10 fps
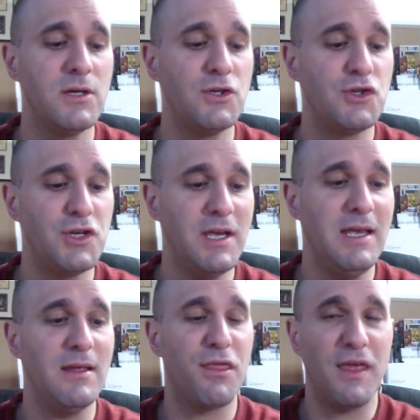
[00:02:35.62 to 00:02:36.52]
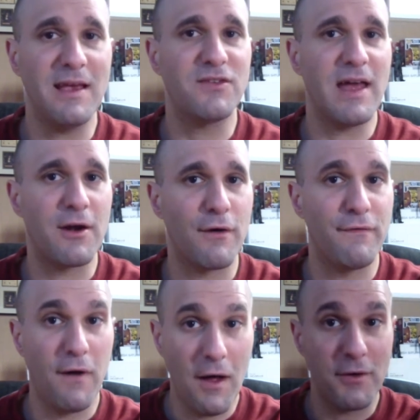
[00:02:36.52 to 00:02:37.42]
she thinks that her
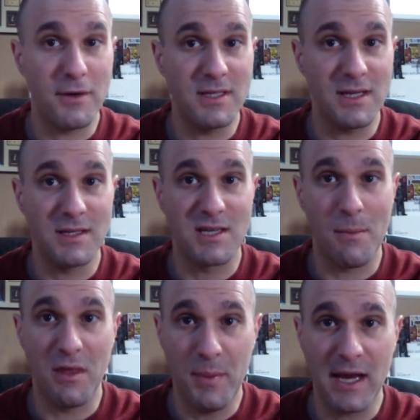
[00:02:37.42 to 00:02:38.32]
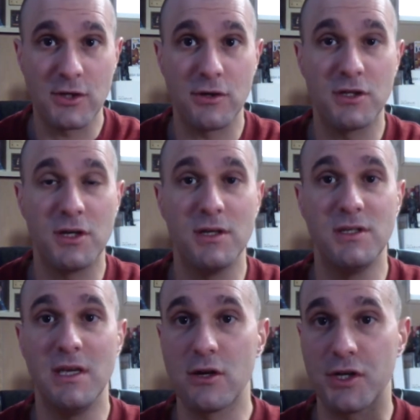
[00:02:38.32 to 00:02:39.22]
father is in some of the pictures
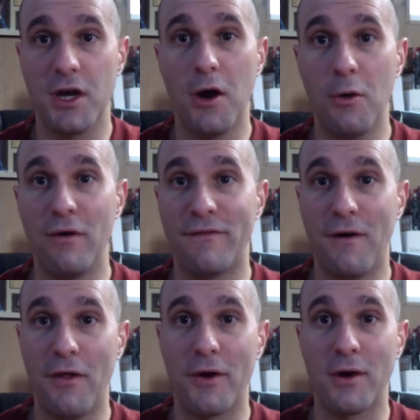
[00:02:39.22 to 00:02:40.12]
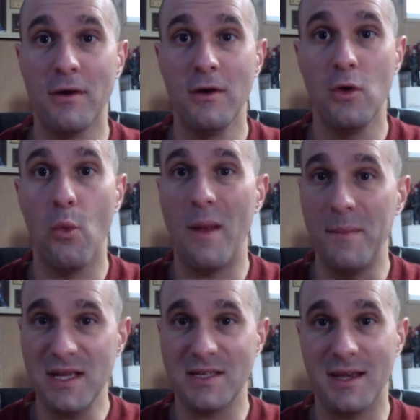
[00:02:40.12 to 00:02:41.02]
because years ago the father went
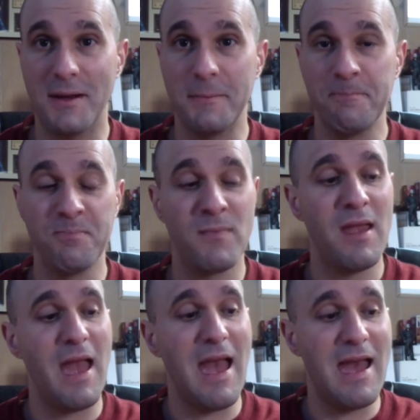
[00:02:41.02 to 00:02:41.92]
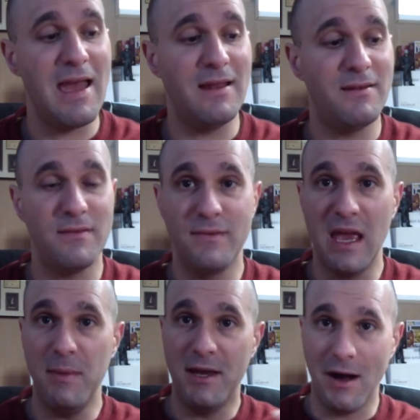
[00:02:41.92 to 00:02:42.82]
missing, and
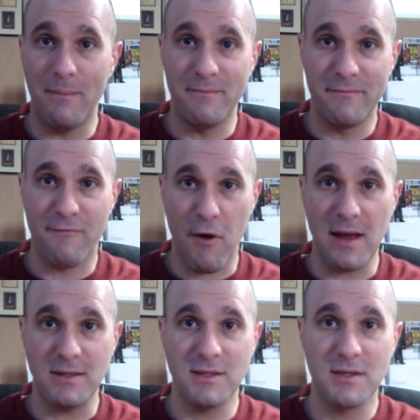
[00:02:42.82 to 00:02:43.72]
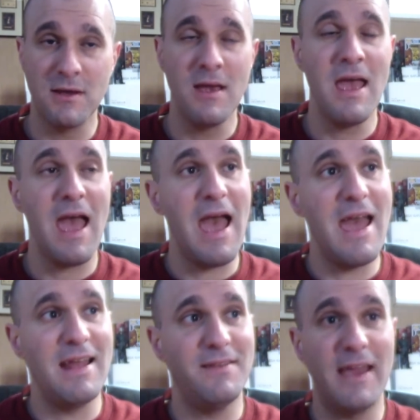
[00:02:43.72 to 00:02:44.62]
they become friends
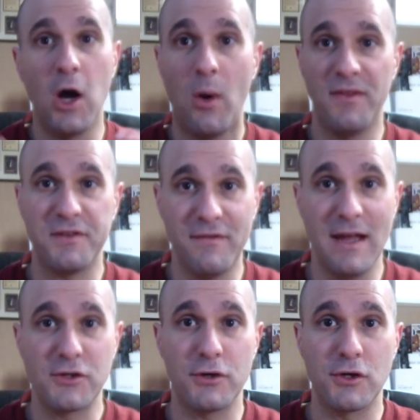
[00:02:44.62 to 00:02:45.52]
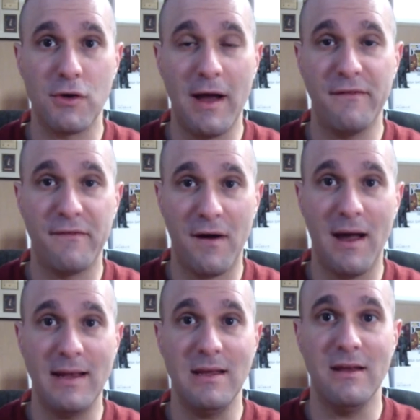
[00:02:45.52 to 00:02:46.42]
and they go on this adventure to try and
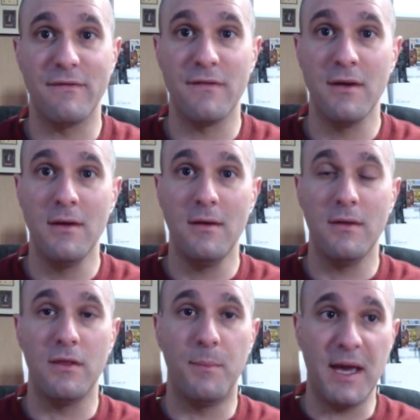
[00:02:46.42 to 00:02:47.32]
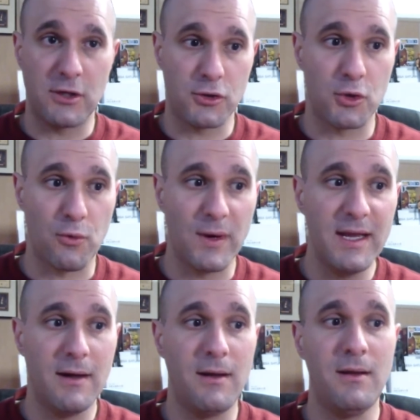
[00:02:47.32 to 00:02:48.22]
find if the pictures are
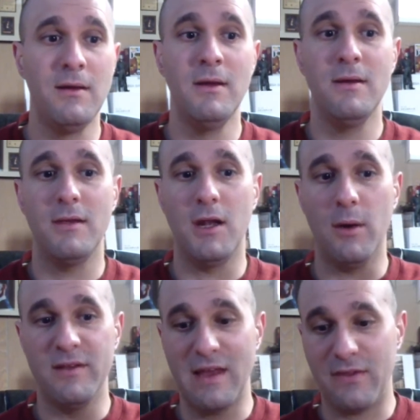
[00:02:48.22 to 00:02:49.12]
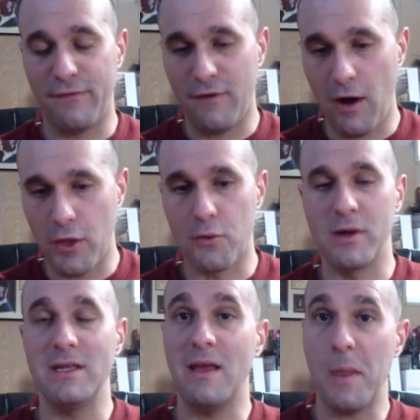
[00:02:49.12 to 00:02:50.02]
real, you know, is that the father
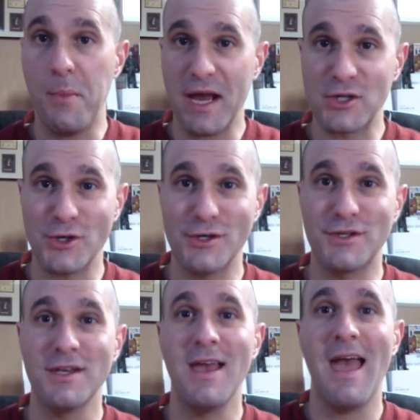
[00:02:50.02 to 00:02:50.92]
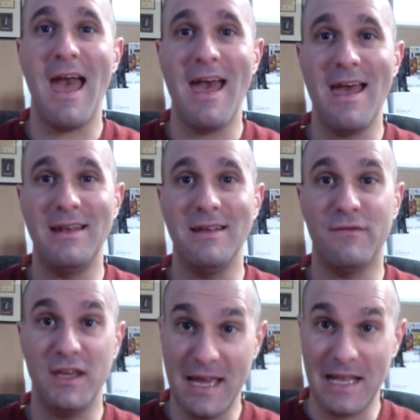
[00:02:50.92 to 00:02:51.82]
really in the pictures, and
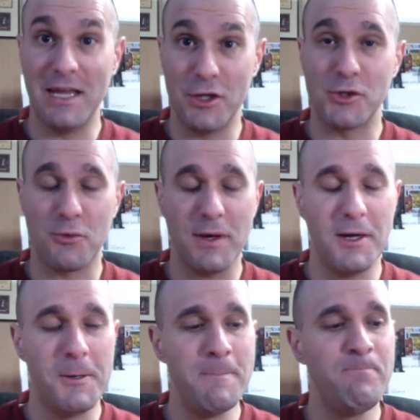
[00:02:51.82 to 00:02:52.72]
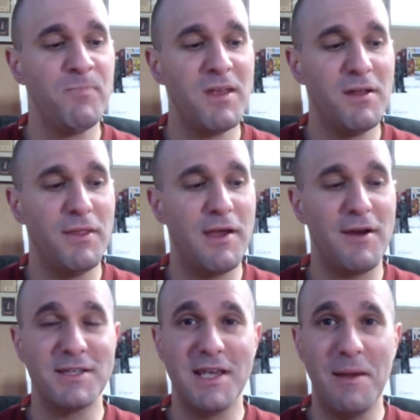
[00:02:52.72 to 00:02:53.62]
if the aliens are real. There
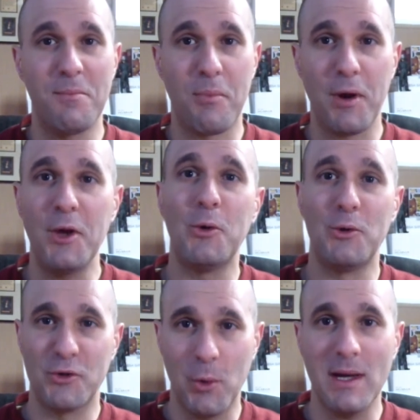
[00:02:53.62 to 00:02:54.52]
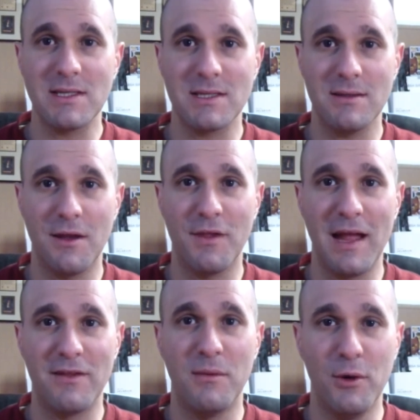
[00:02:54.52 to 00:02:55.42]
is a pretty cool twist near the
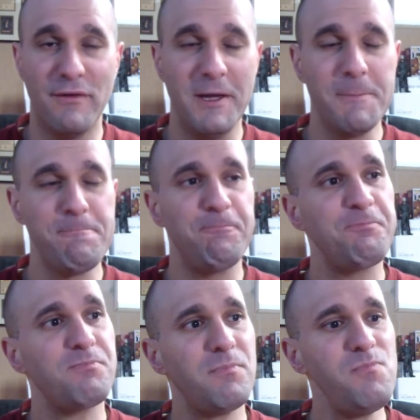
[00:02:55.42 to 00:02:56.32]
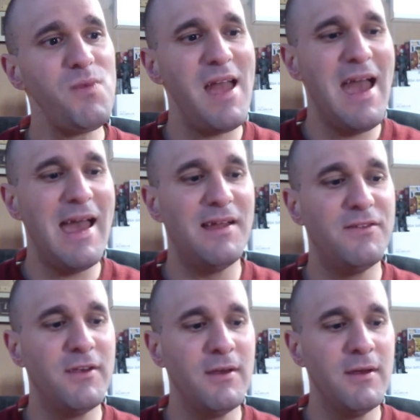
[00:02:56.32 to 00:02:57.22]
end of the movie,
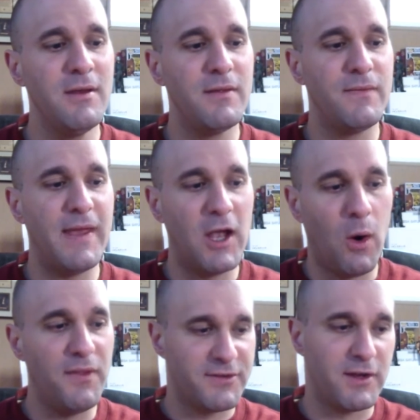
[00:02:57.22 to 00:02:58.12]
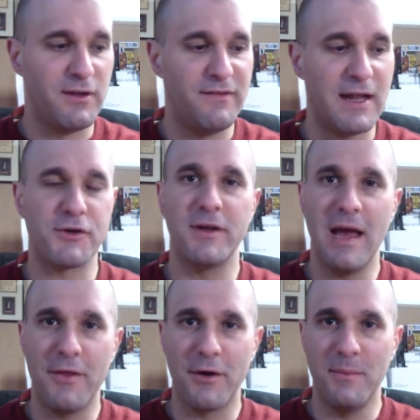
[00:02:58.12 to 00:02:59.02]
and they go on this little adventure
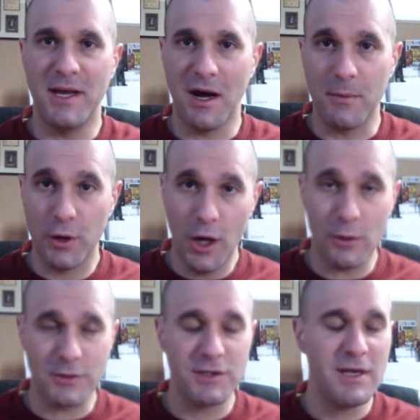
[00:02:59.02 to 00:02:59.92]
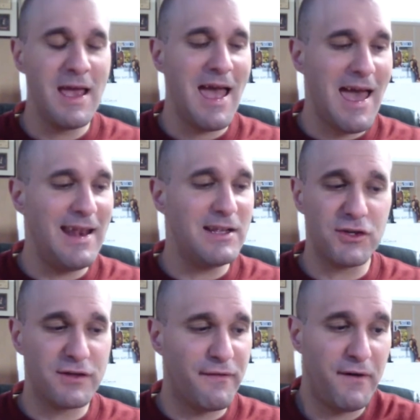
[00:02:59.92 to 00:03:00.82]
together and become close. And it's
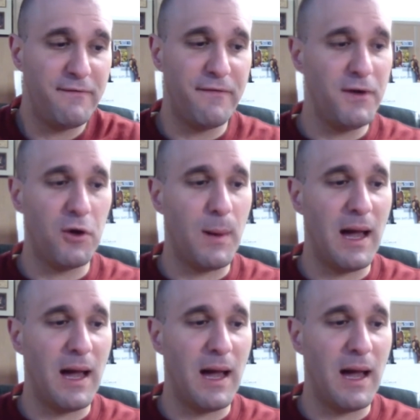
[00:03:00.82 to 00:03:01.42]
just a fun film.